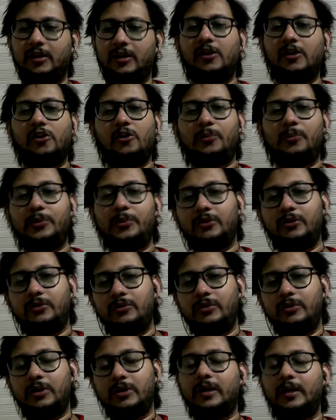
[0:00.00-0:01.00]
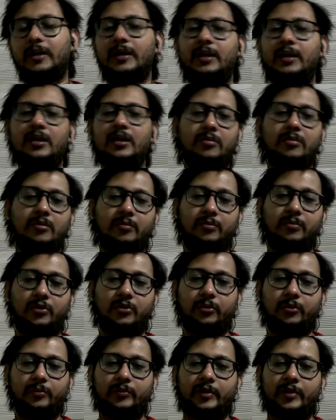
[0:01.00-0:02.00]
Hope you read
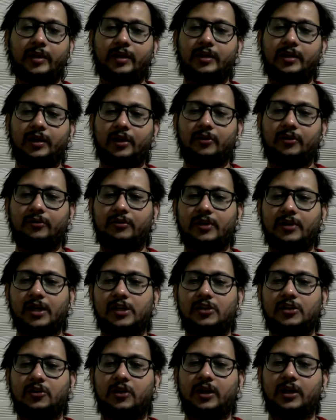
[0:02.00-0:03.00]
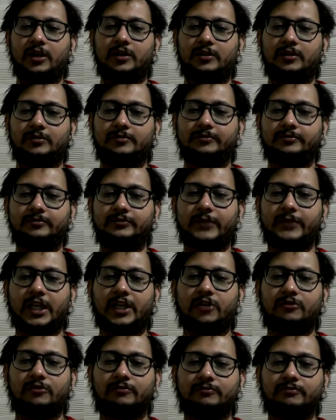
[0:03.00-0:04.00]
poems and enjoy it.
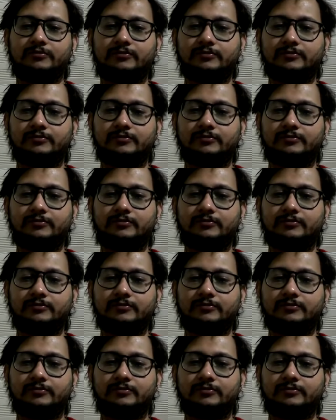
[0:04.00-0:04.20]
Thank you.